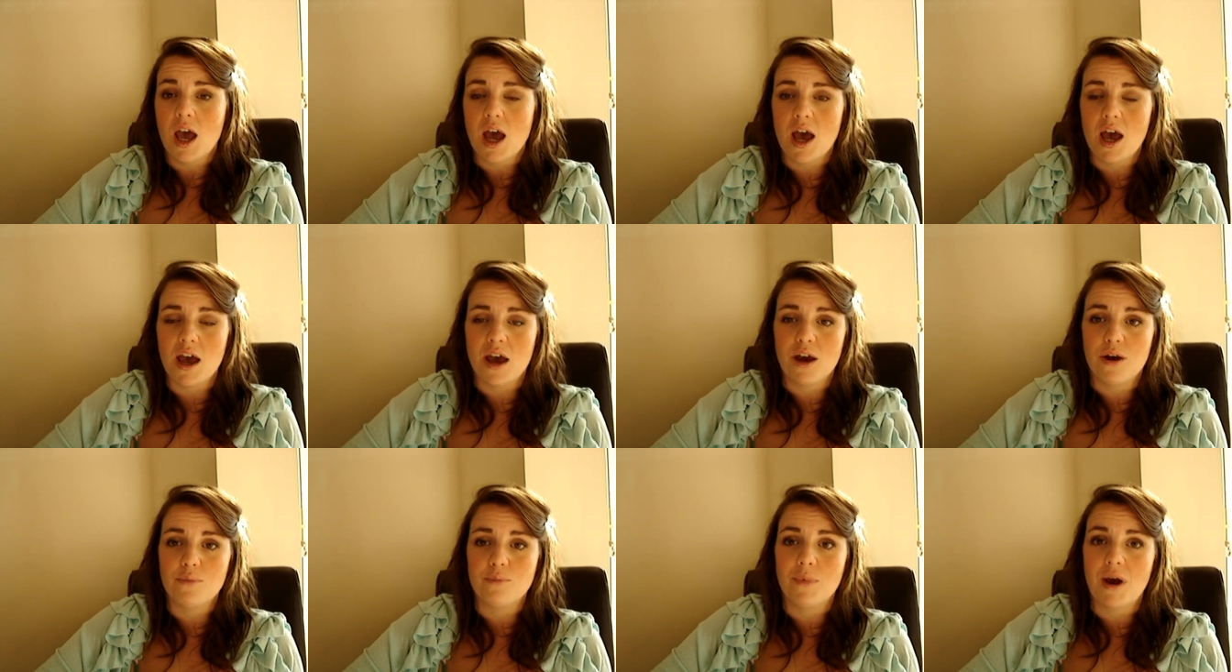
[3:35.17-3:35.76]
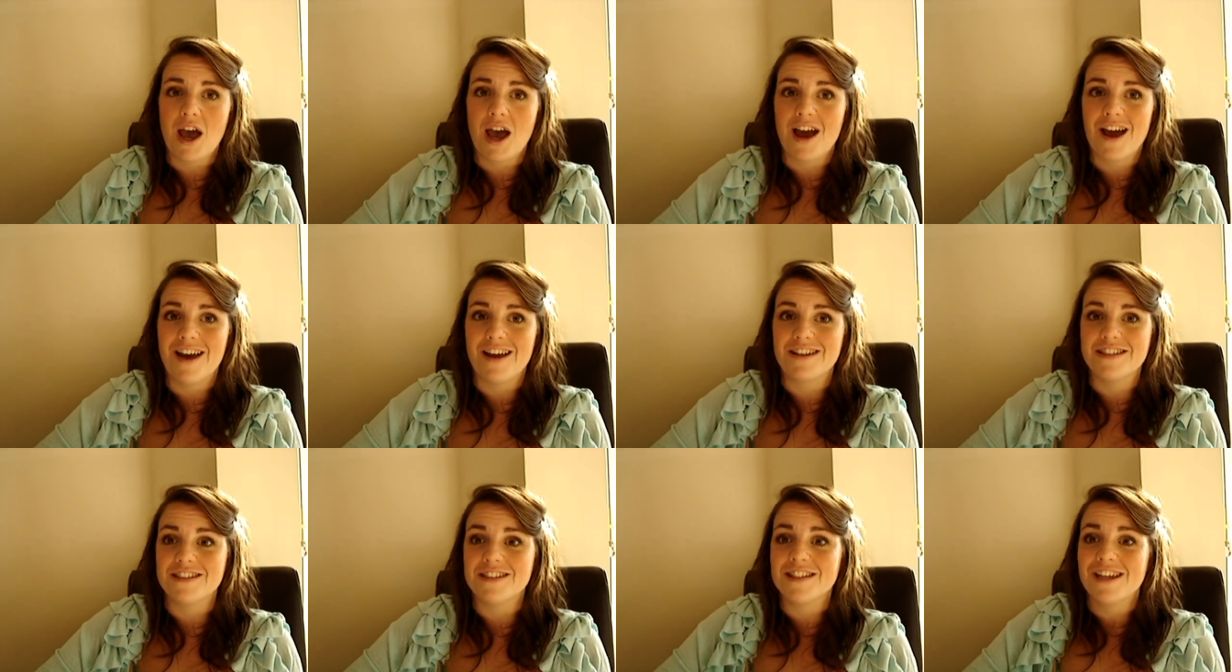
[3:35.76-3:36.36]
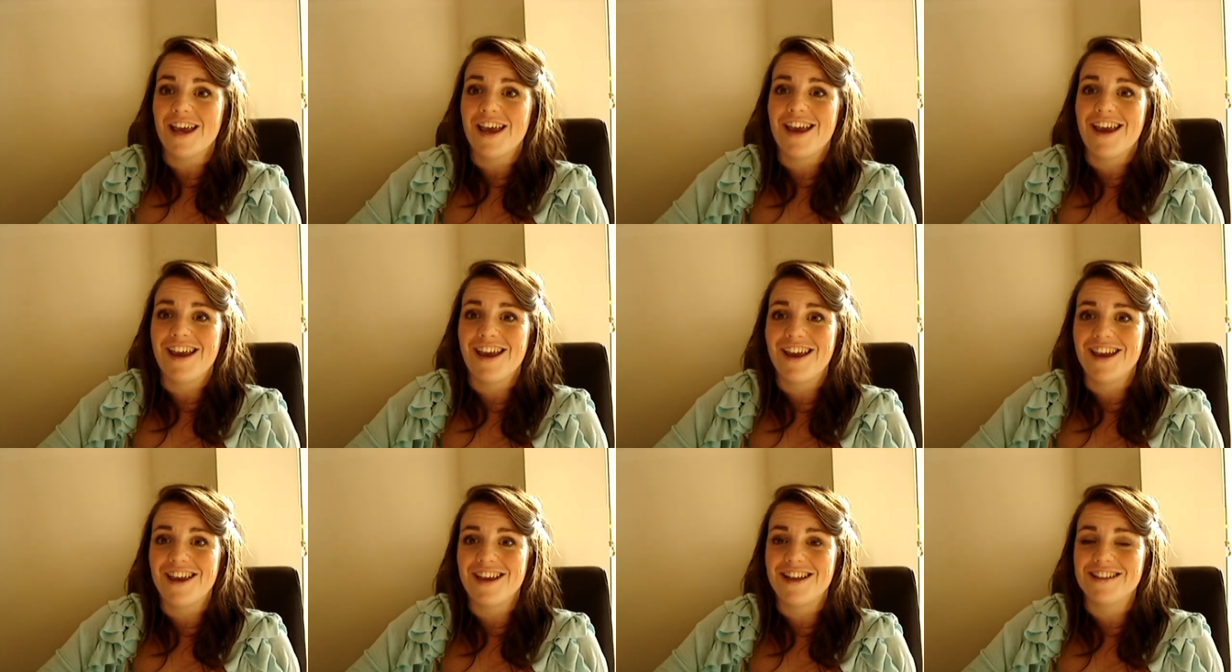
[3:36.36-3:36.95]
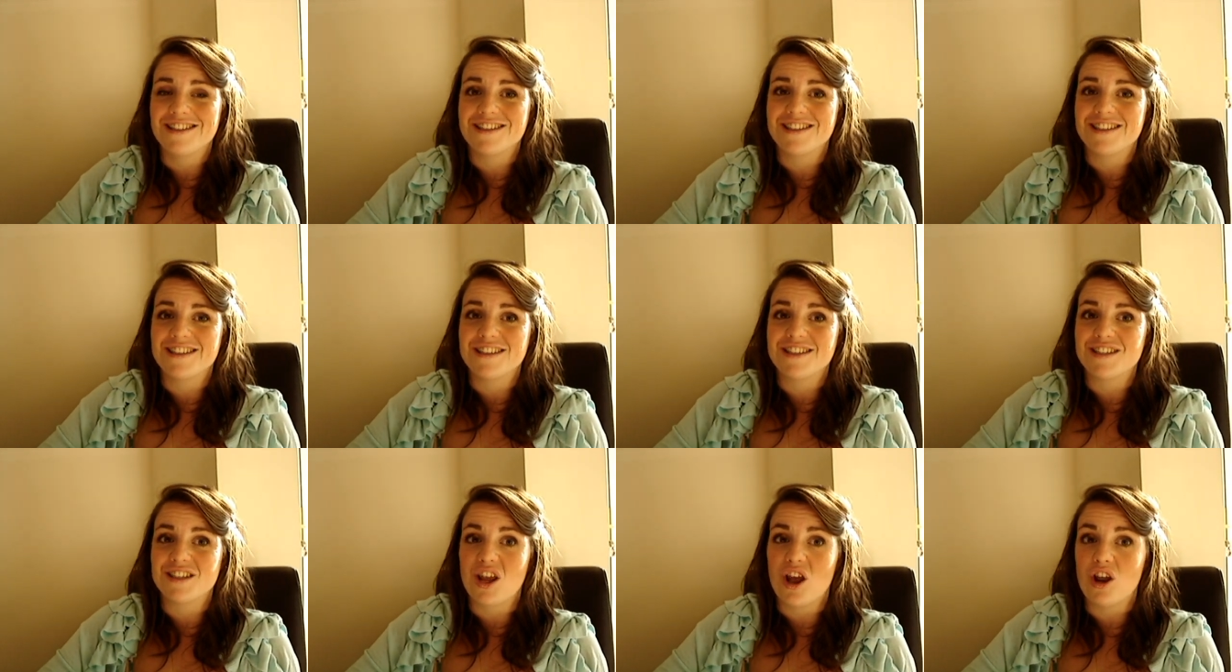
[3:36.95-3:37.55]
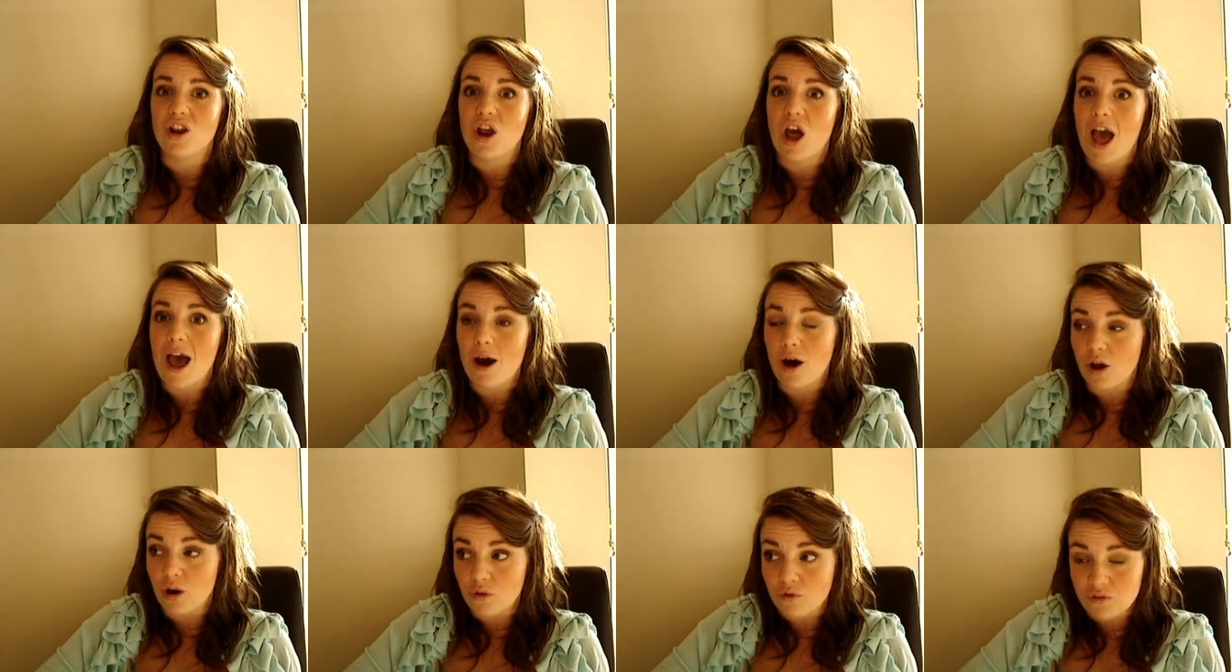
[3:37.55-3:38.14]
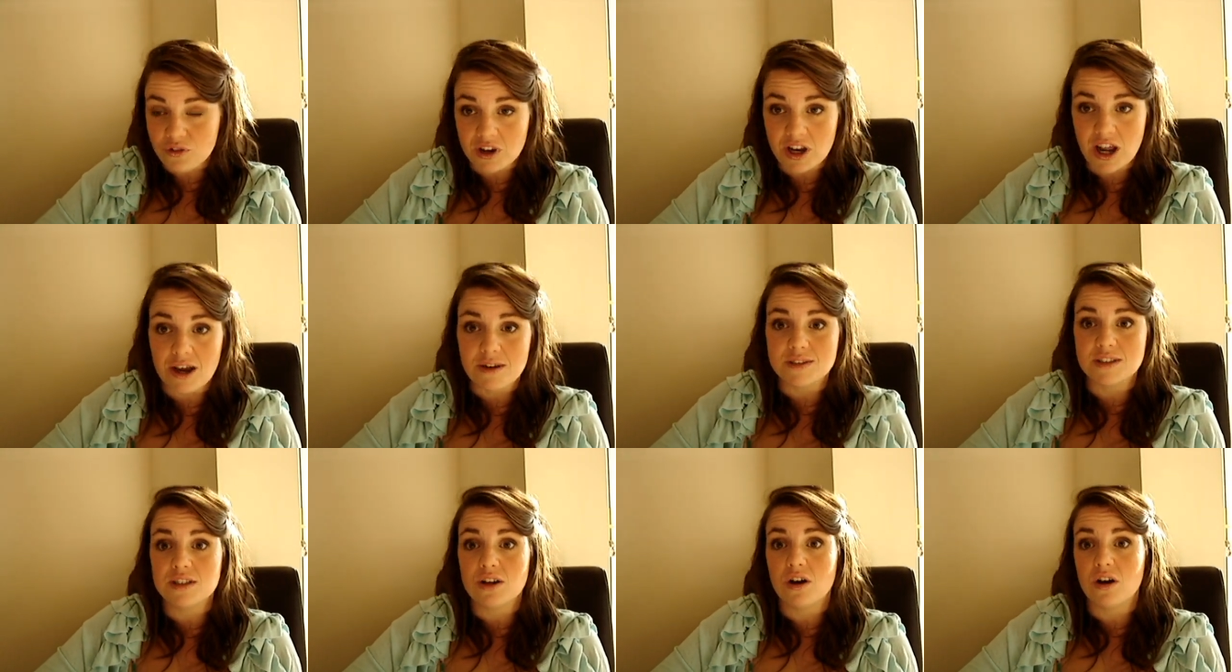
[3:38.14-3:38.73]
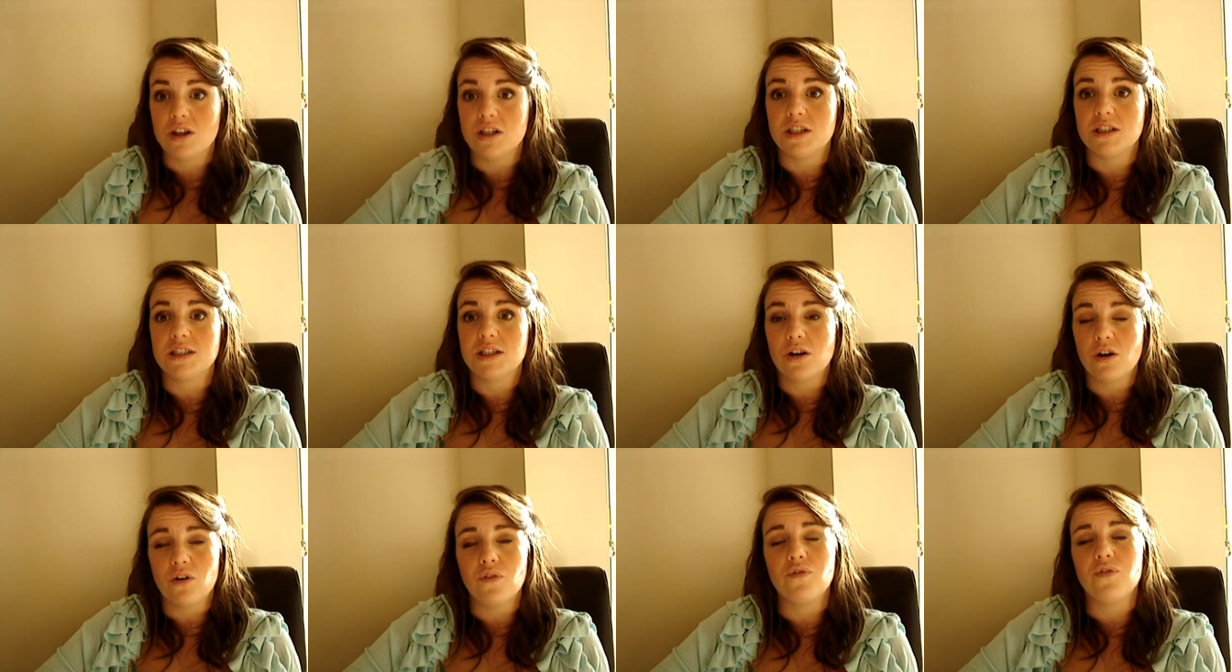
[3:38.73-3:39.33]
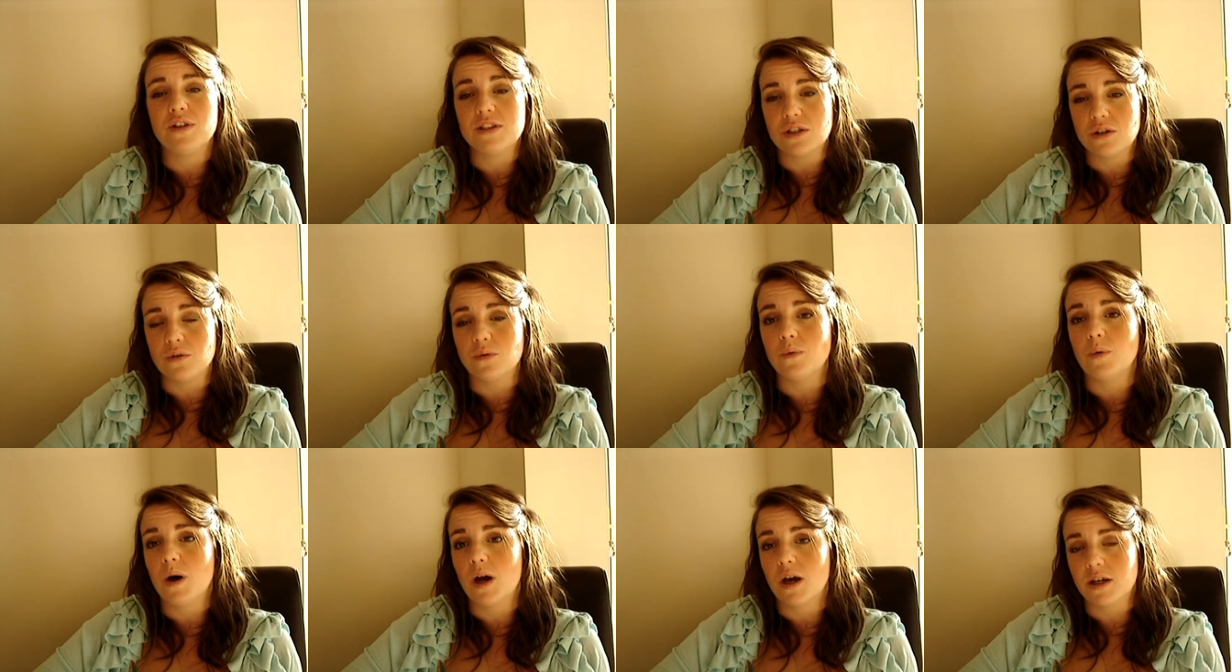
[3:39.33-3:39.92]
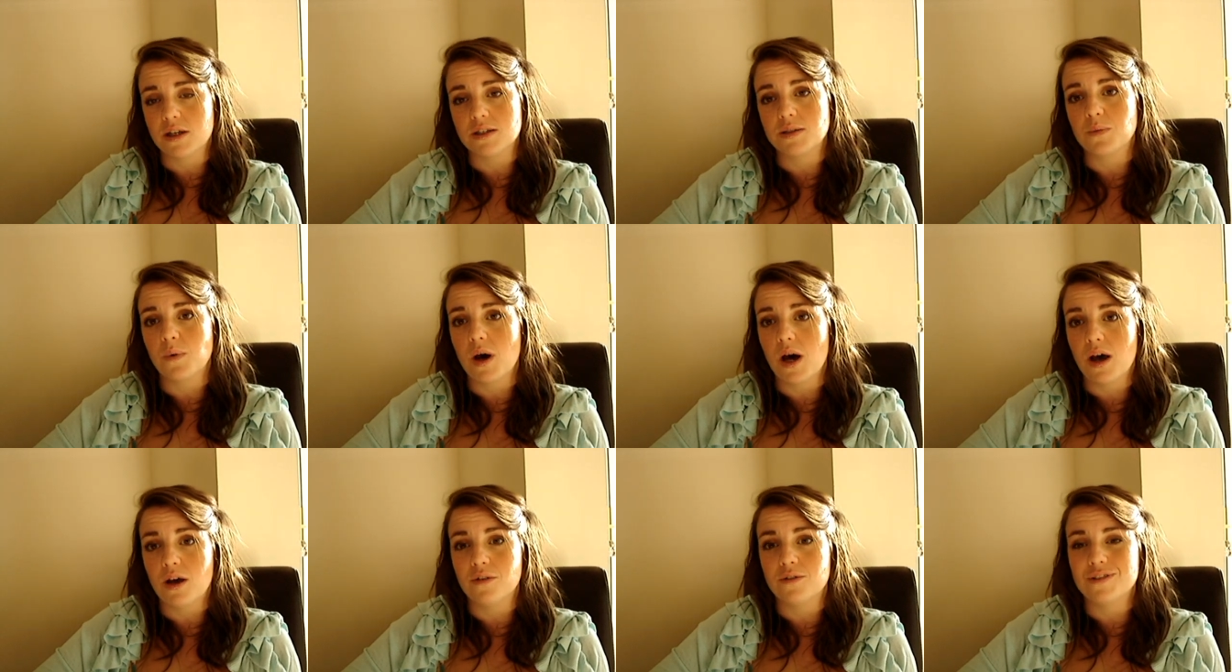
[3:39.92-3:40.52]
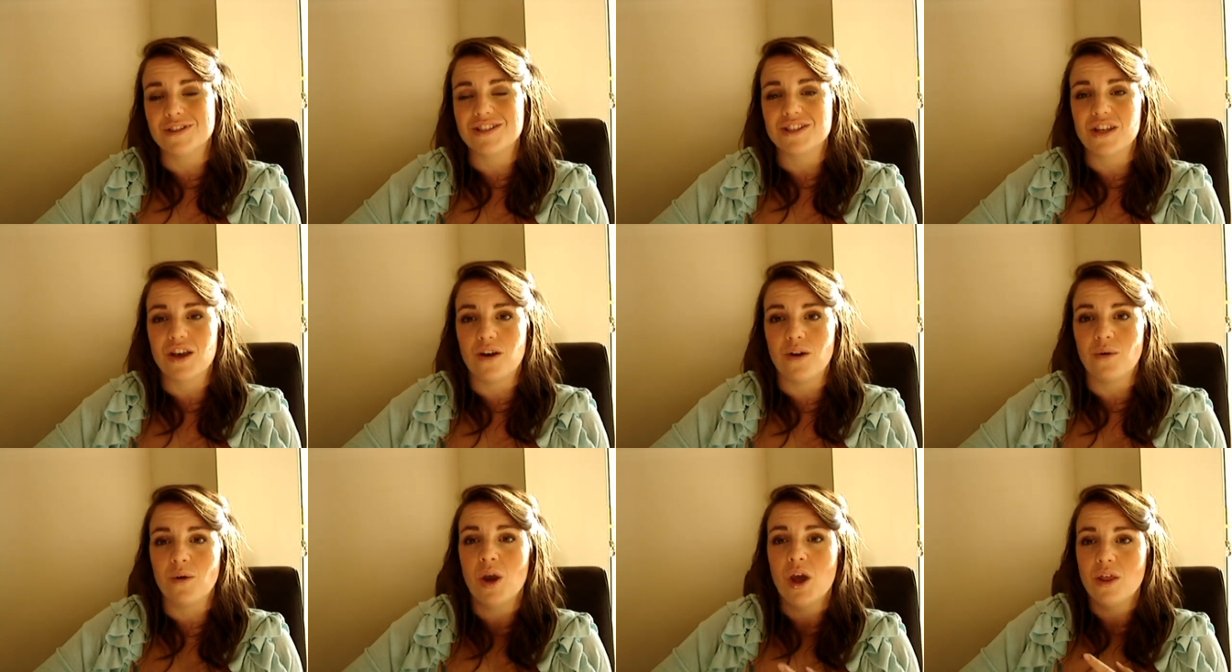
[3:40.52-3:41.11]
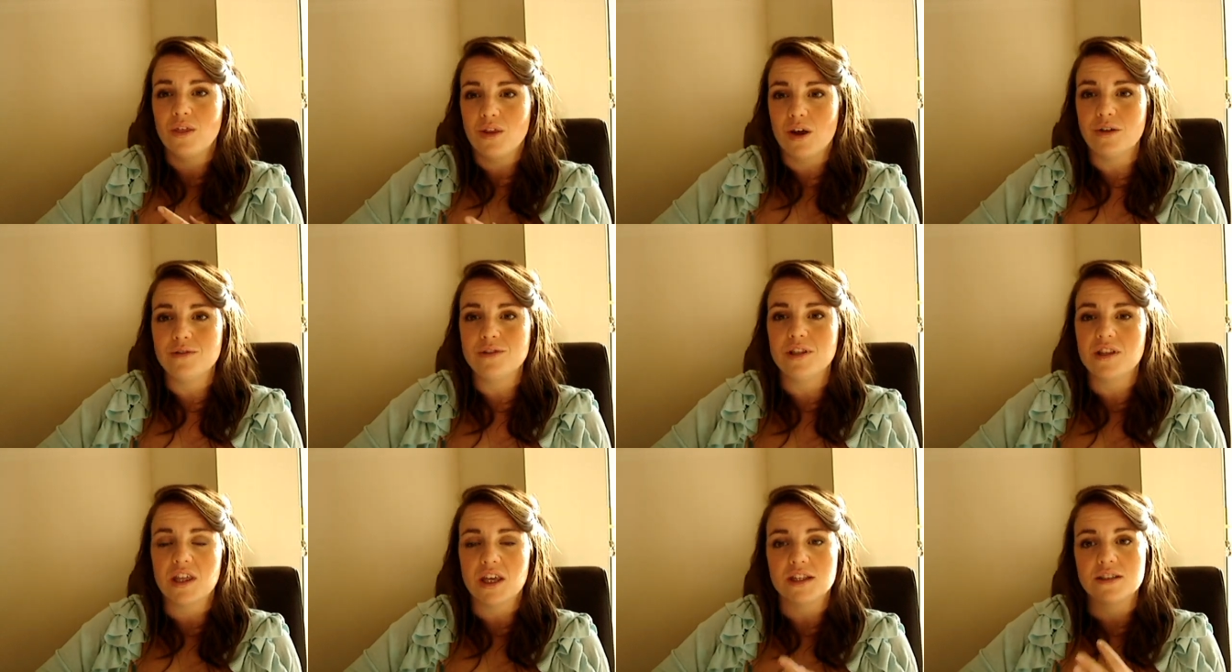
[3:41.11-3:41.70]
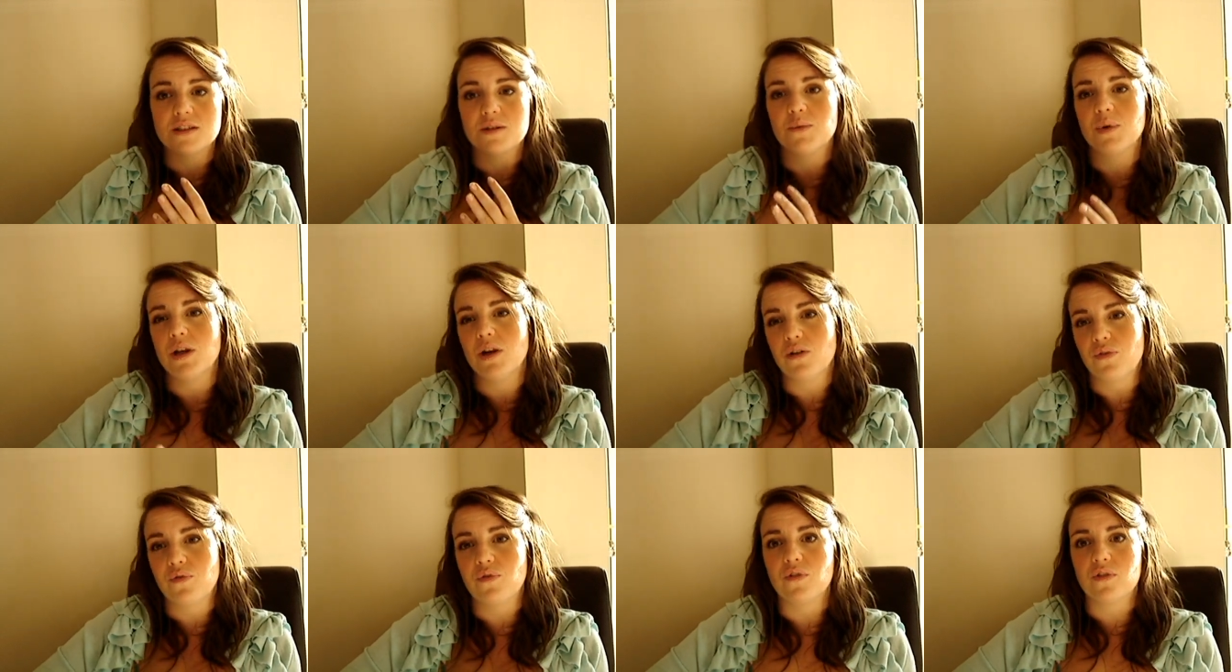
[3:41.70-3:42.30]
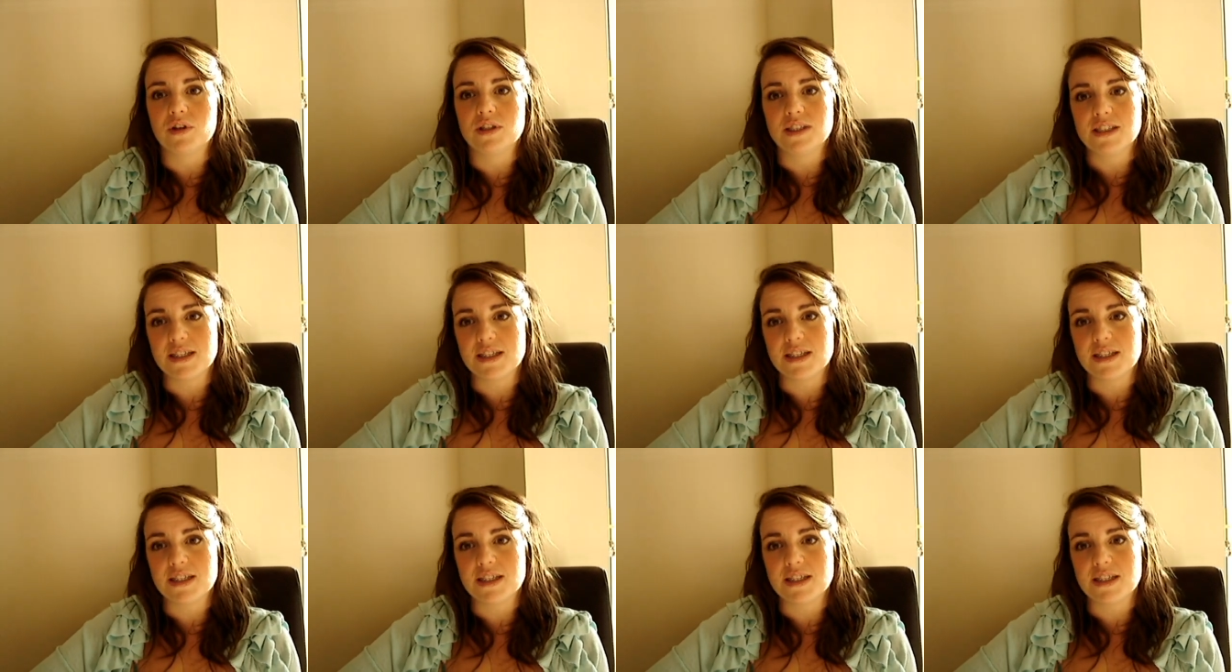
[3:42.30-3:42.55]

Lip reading: and it's often outside, it's a lot of physical work as well, so those are things that we look for in